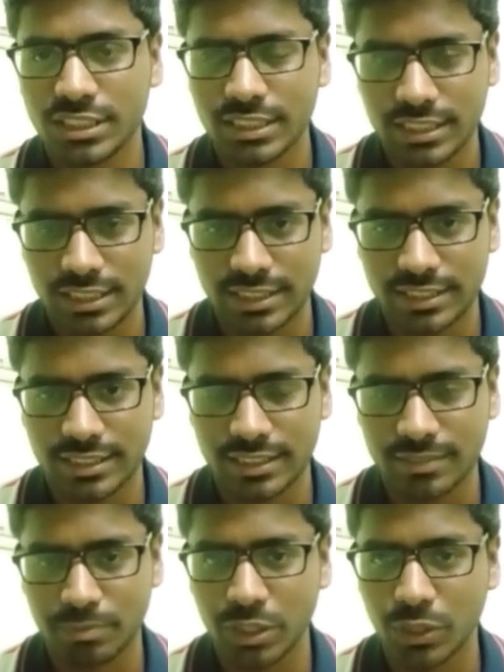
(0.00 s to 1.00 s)
in this
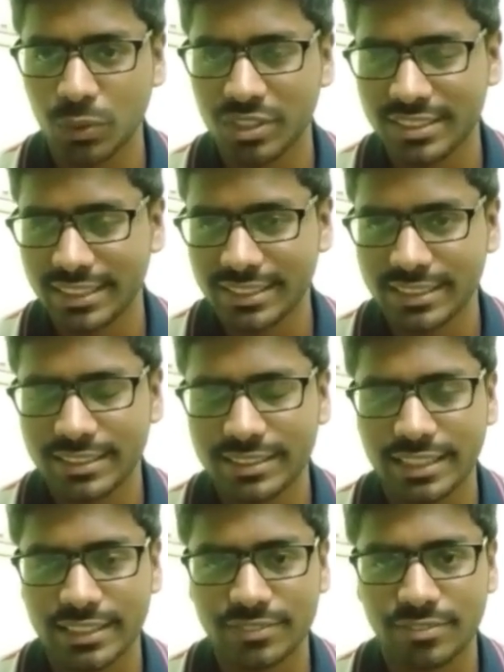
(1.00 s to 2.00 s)
particular sections
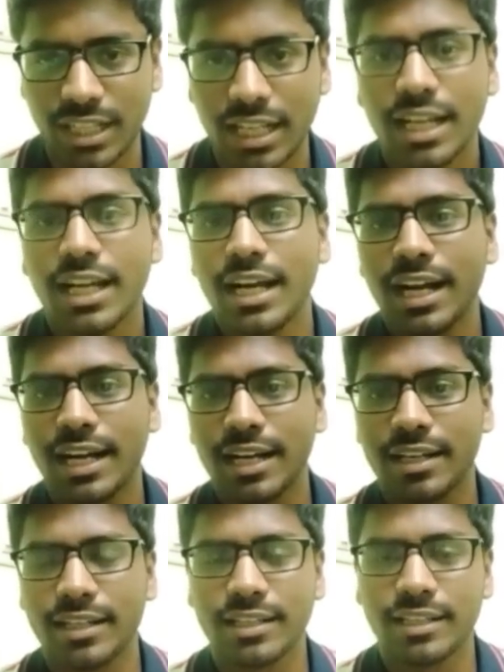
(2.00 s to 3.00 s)
as
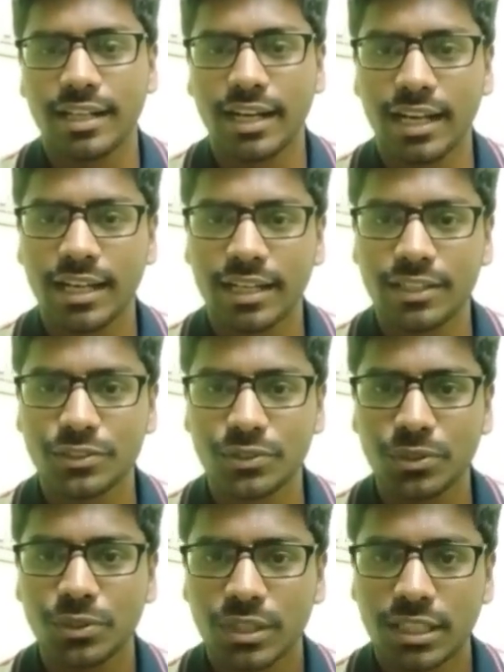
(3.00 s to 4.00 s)
well, and
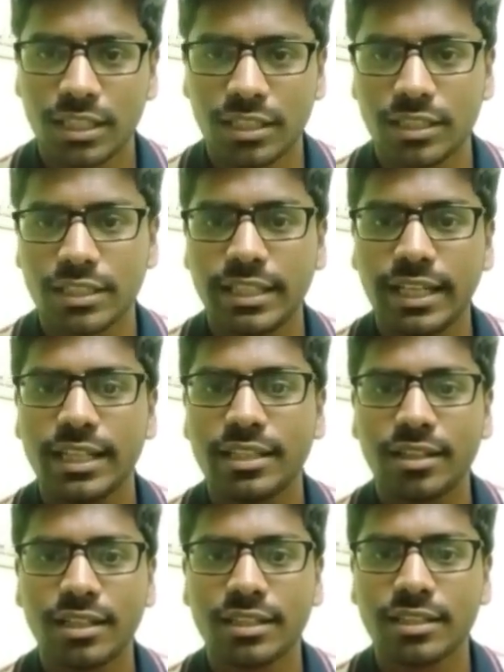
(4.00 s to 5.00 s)
also they
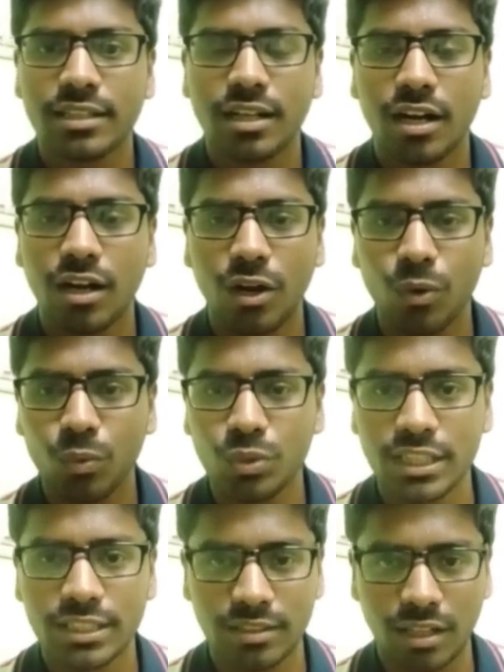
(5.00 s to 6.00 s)
thought how
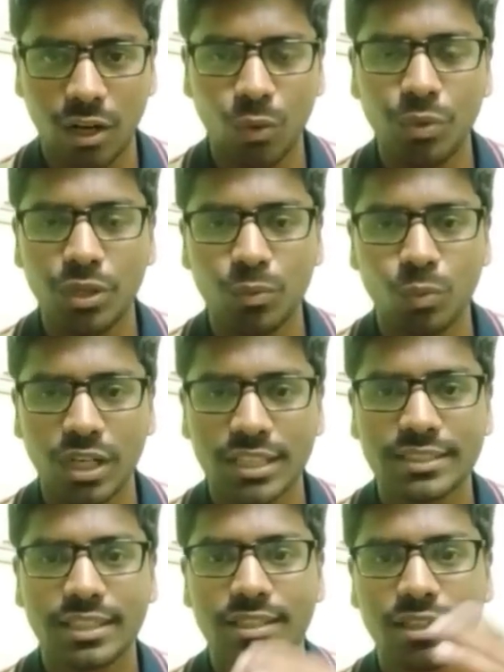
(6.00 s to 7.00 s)
it
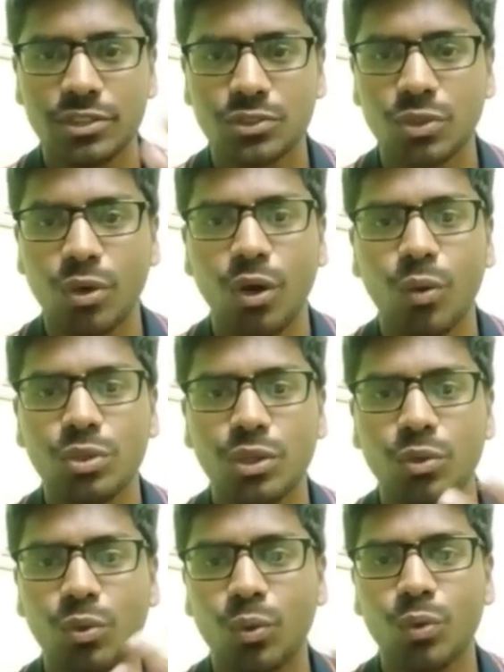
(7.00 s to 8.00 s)
works, and also how the
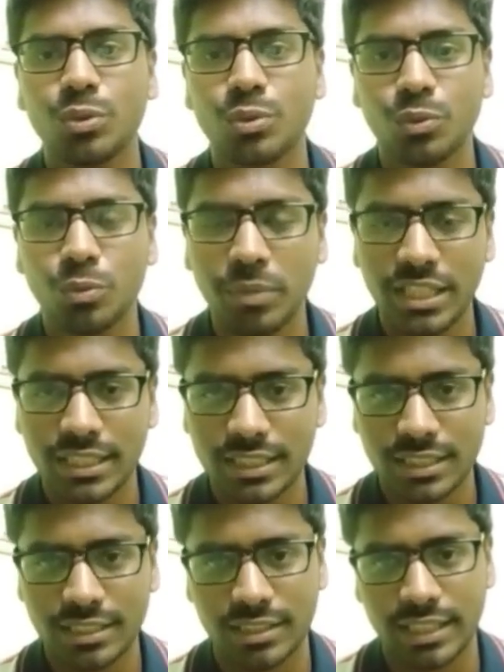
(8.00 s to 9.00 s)
growth to be
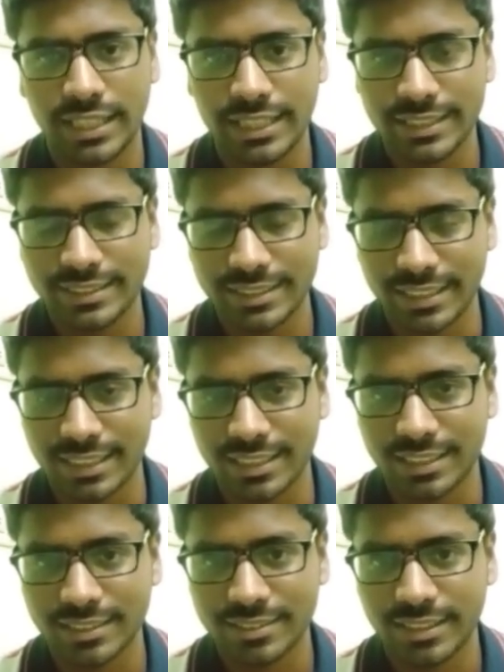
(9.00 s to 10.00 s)
in IT
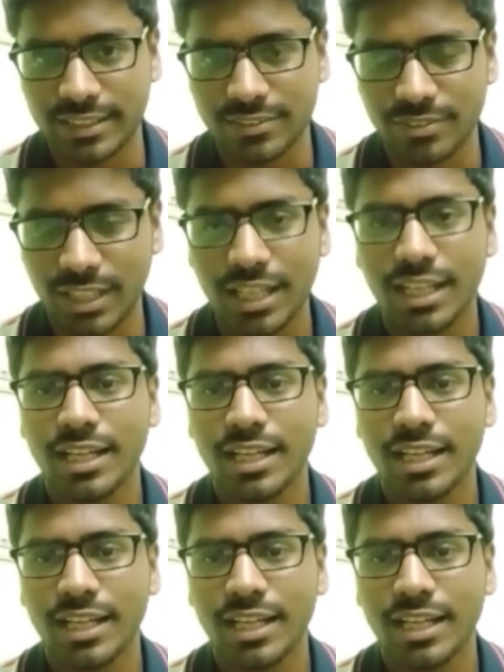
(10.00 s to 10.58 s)
sectors as well.